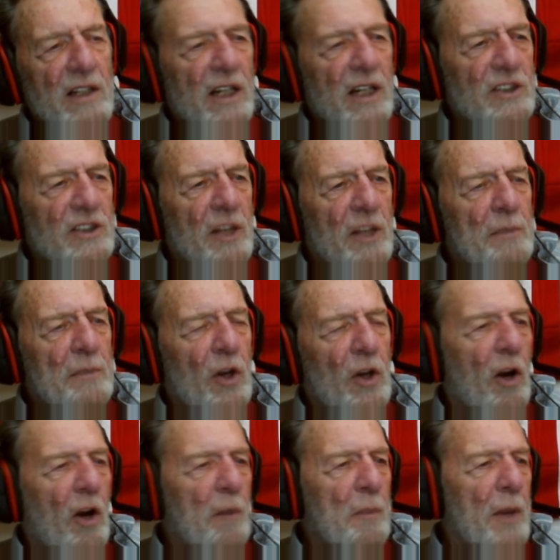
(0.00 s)
accepted
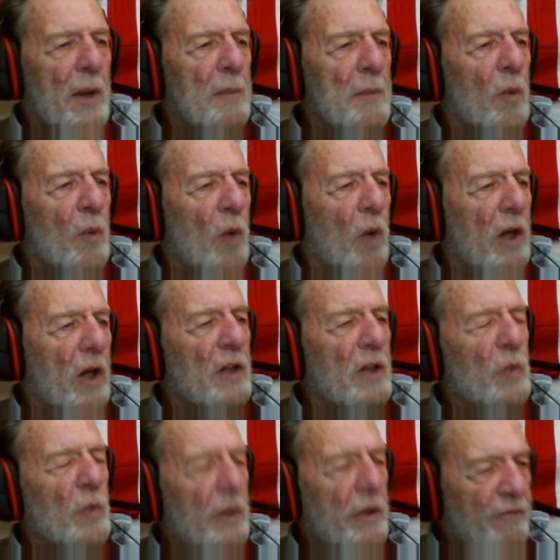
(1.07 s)
our paperwork,
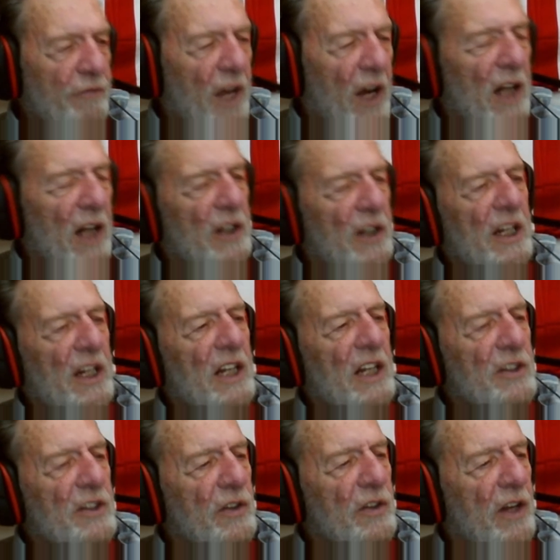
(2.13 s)
and we filed it
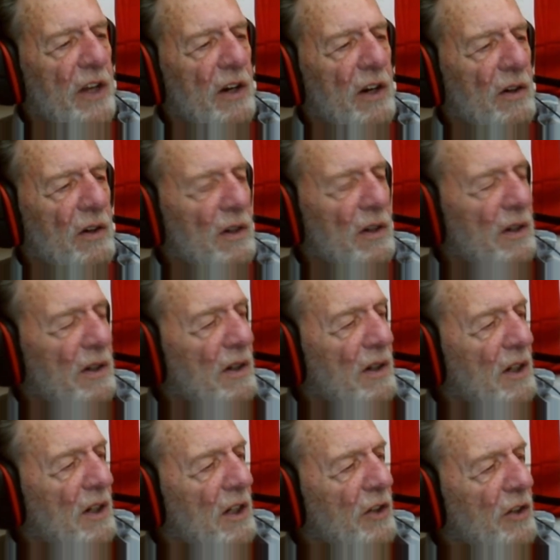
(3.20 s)
into their
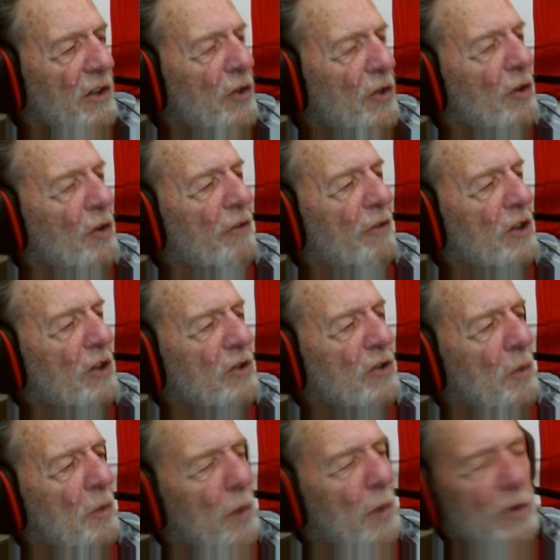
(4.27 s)

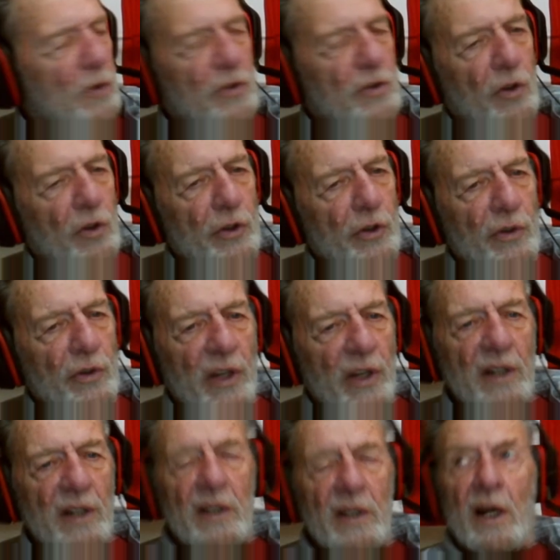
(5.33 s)
Universal Postal
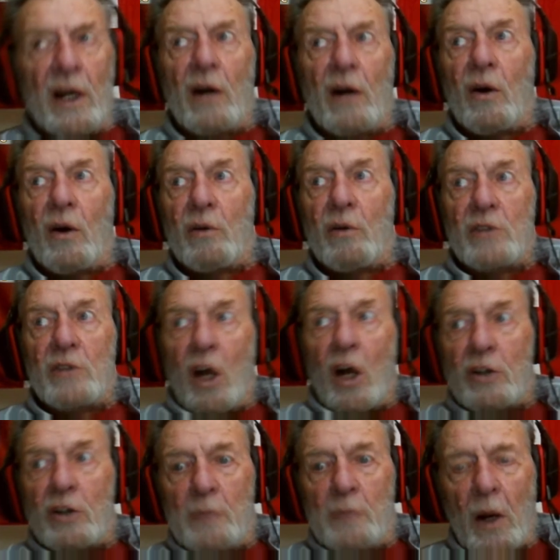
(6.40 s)
Union. Uh-oh,
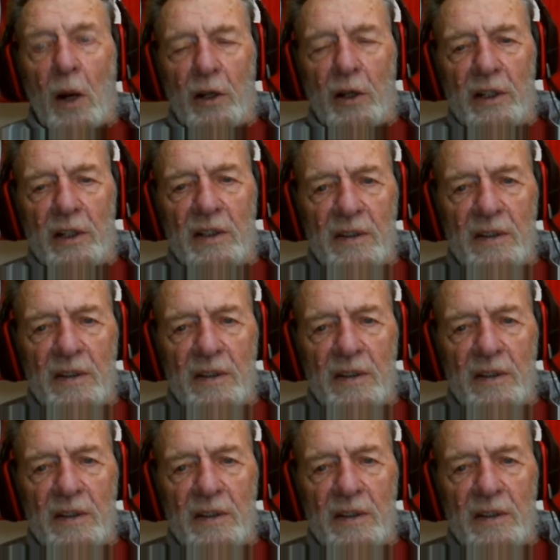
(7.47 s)
dog's barking.